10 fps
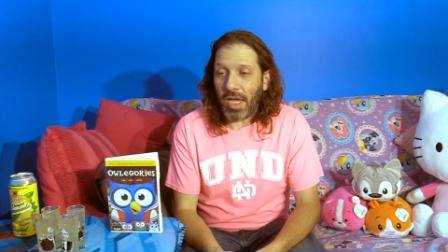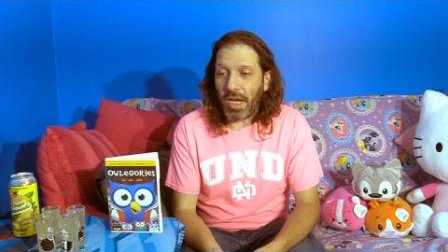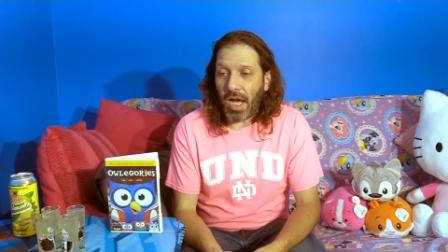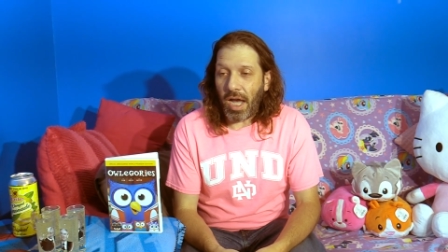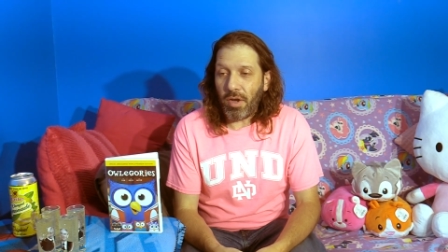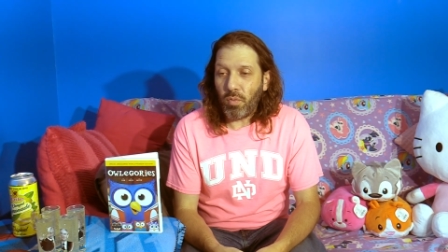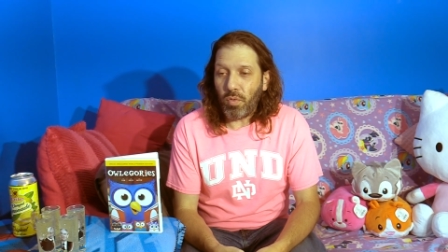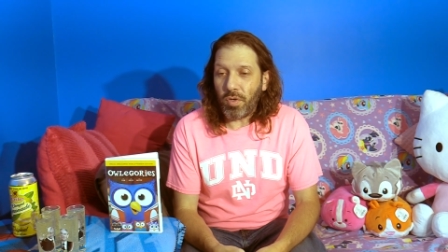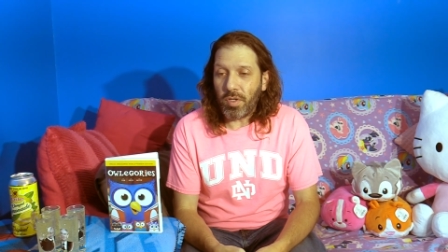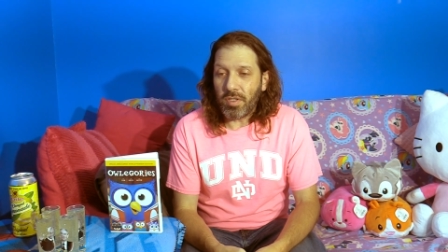and I
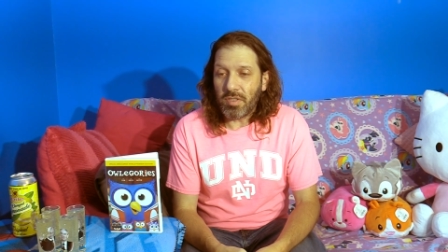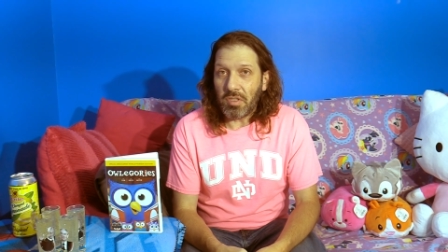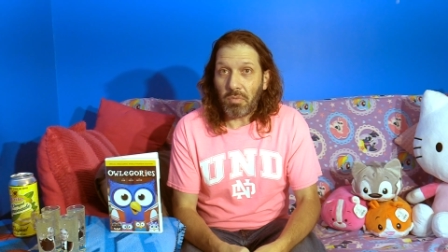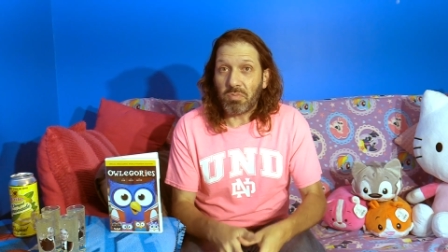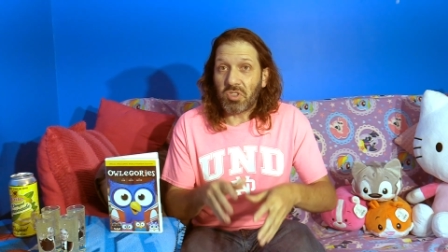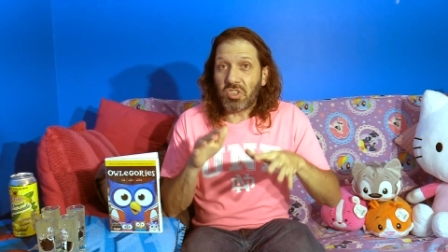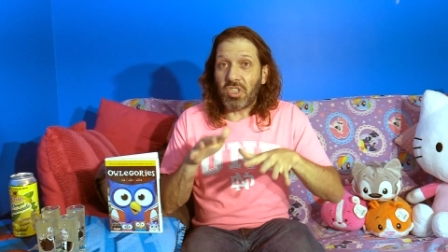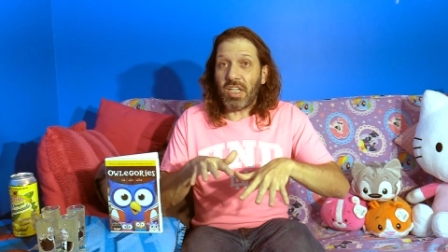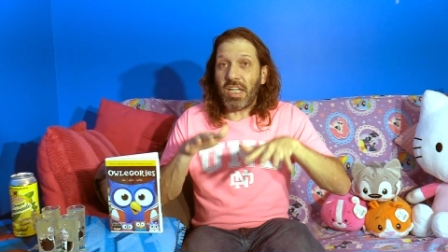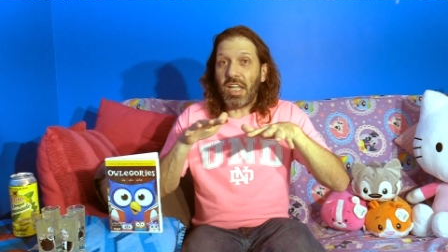would you know
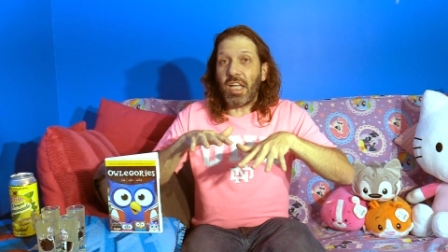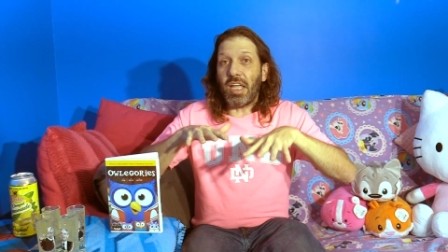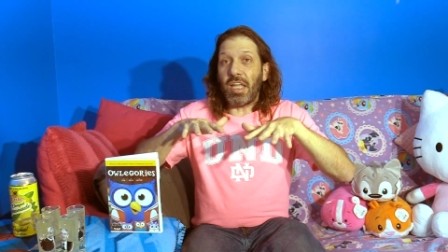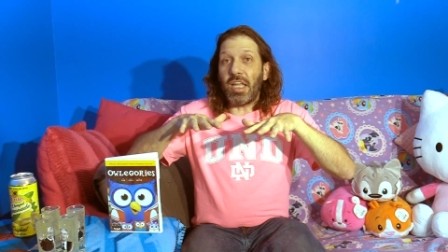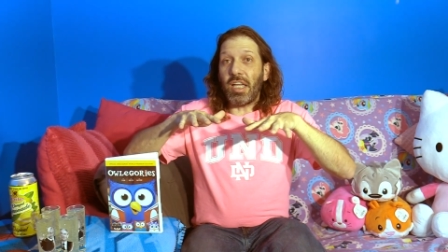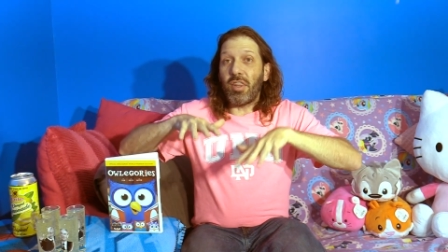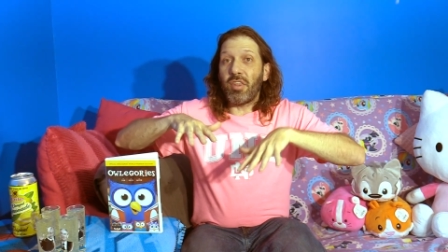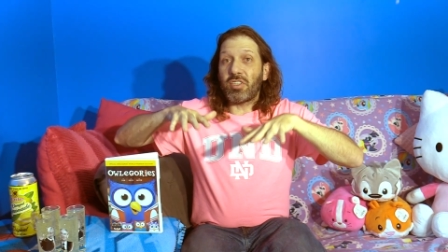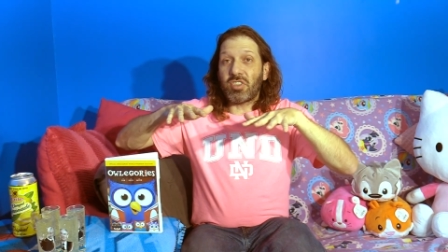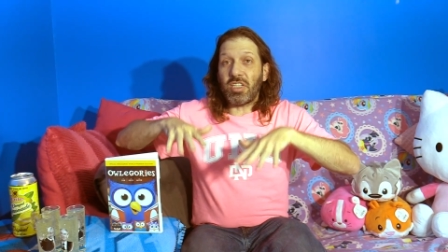sit
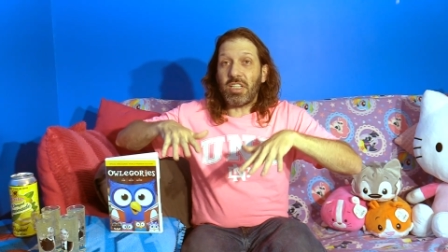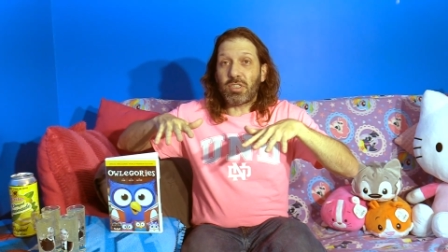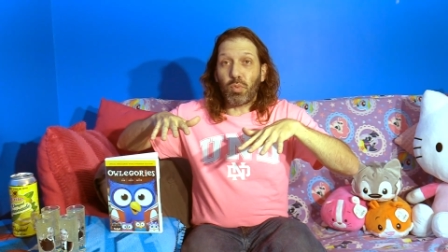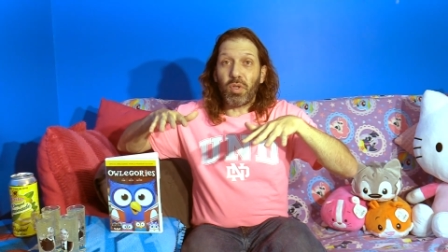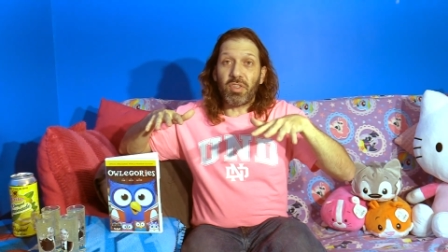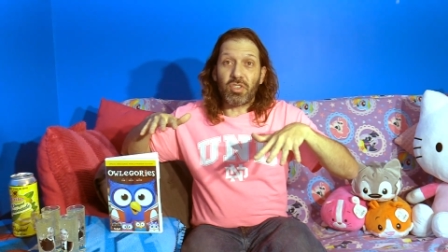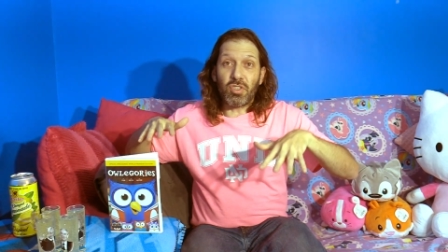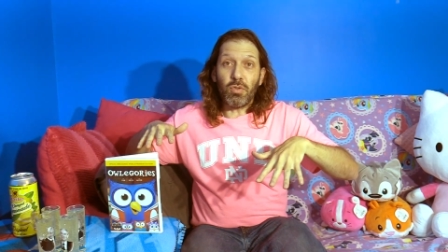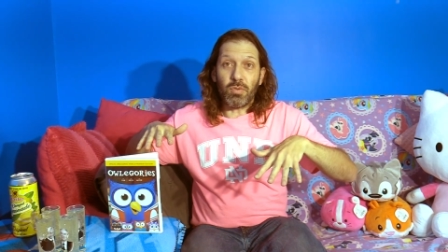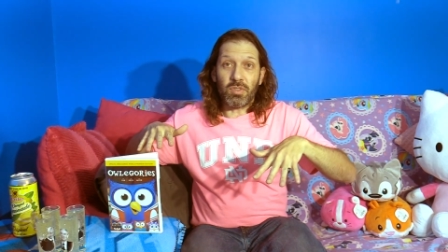in the seats with the
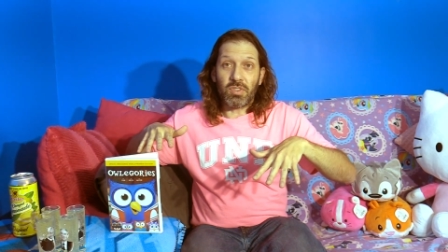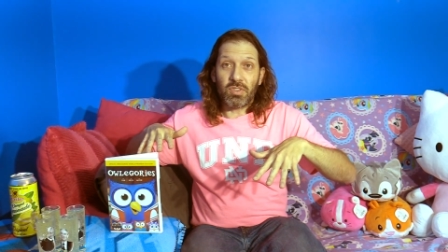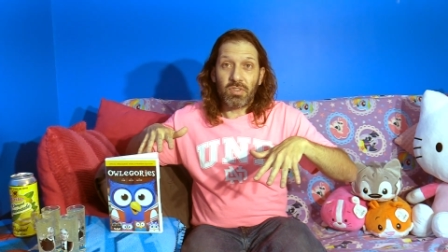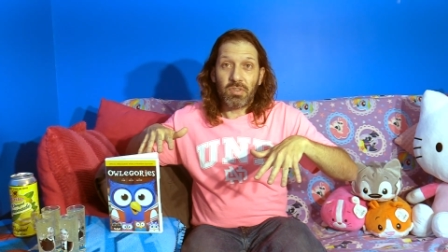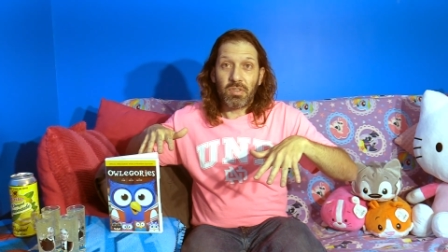students.